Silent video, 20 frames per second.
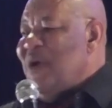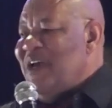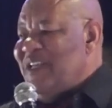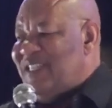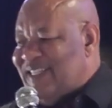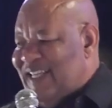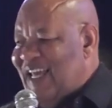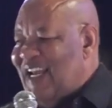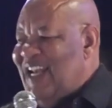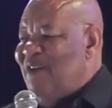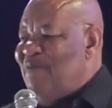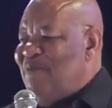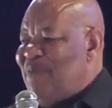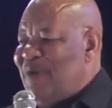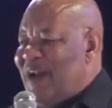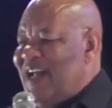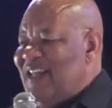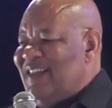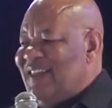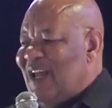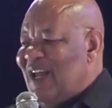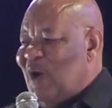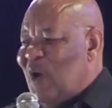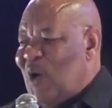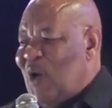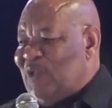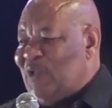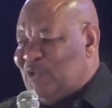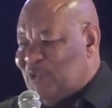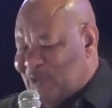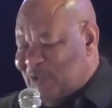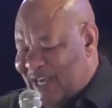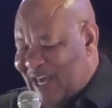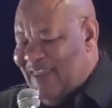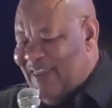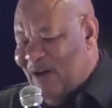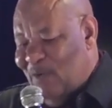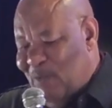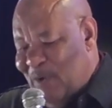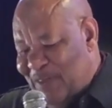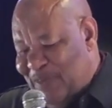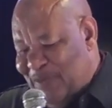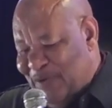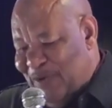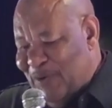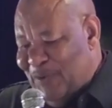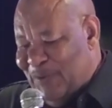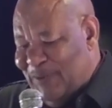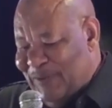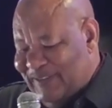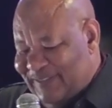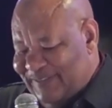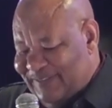celebrate the Lord together with you.